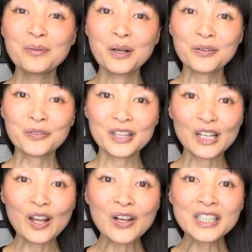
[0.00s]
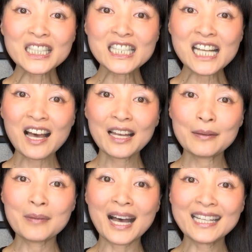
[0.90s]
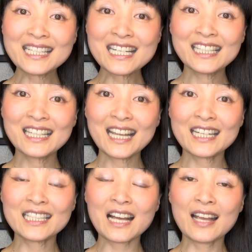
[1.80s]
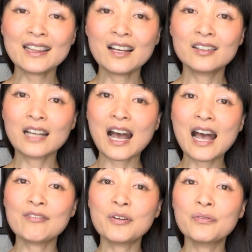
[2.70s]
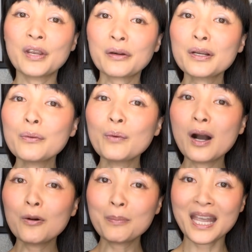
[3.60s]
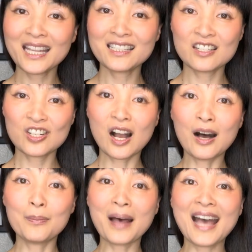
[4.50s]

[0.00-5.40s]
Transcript: Well, for the longest time, I didn't get it. I thought I have a very well-paid job.